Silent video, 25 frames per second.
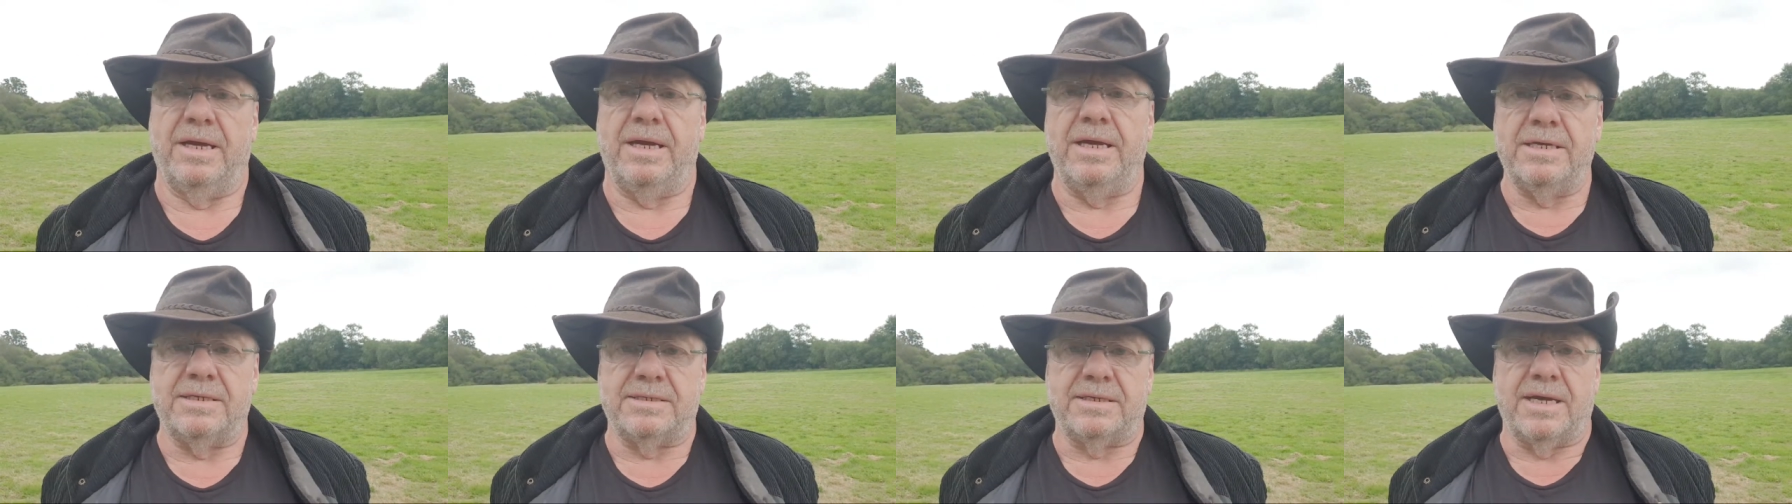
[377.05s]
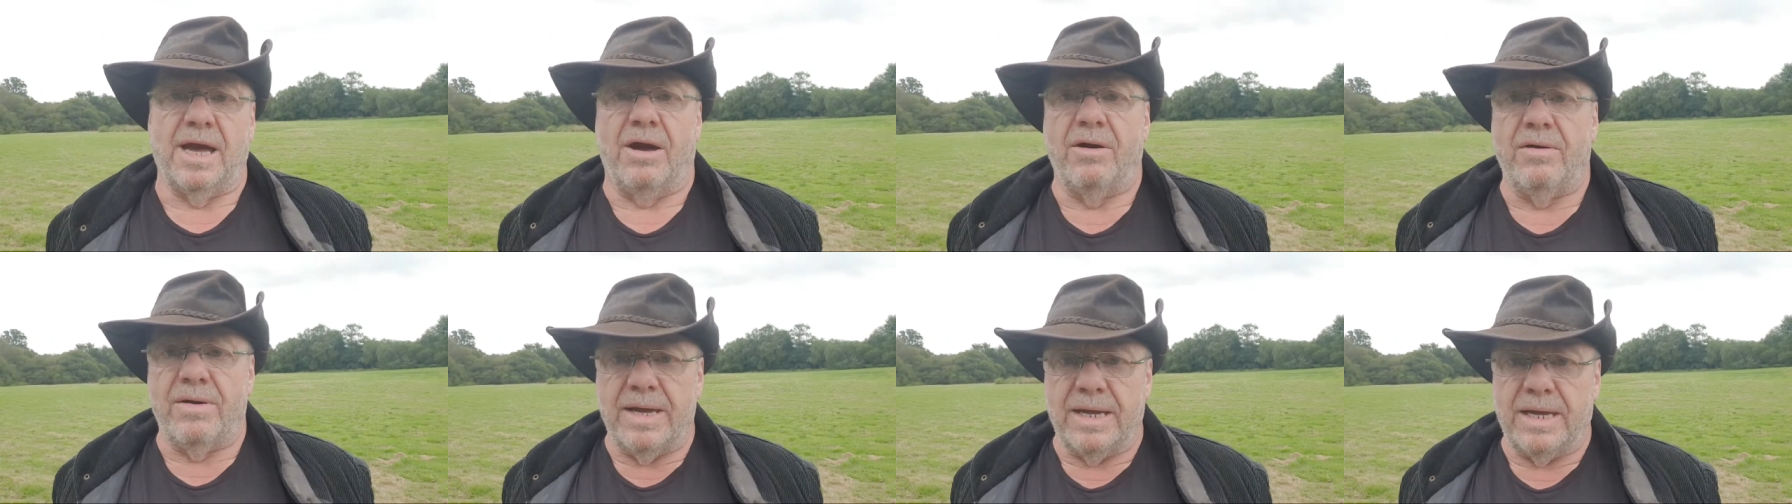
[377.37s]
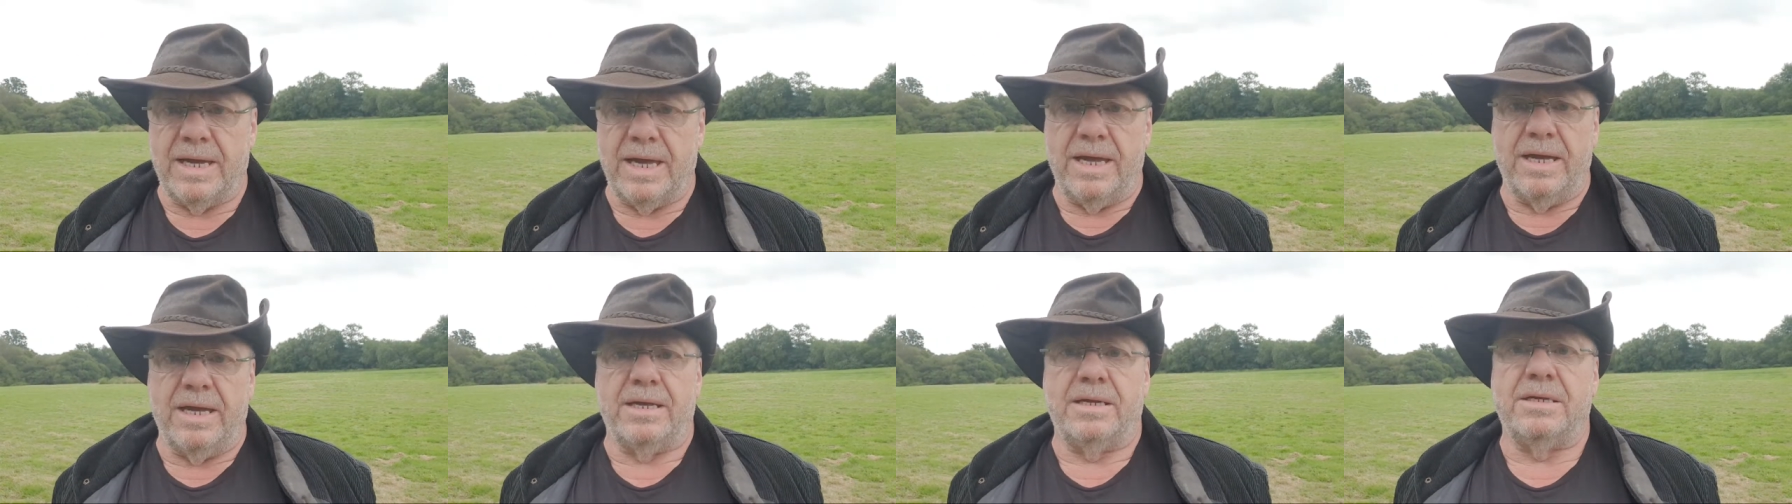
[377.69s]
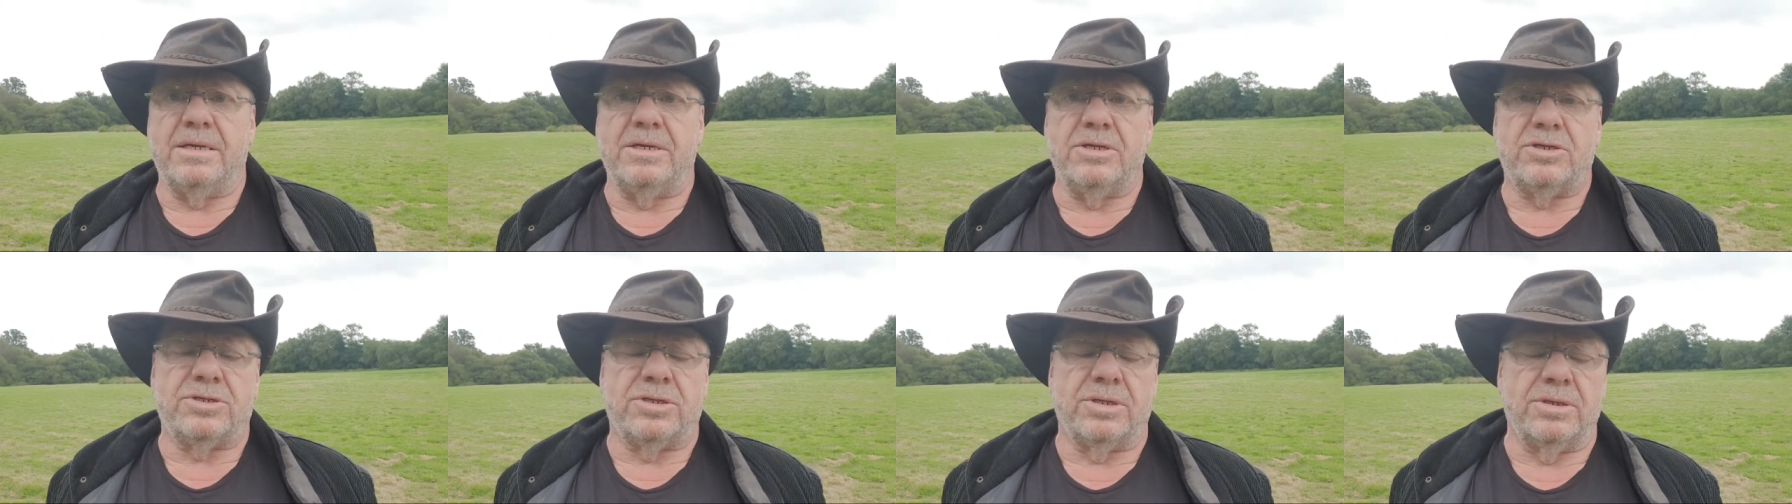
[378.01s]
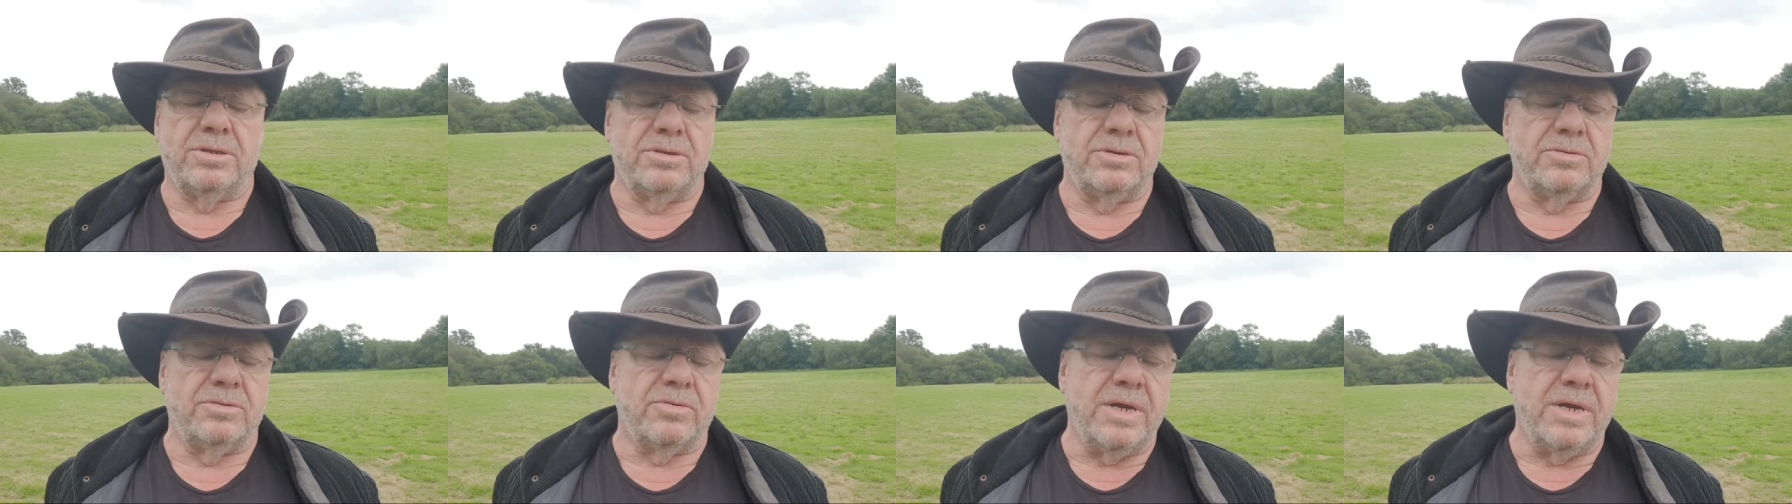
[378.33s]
is going into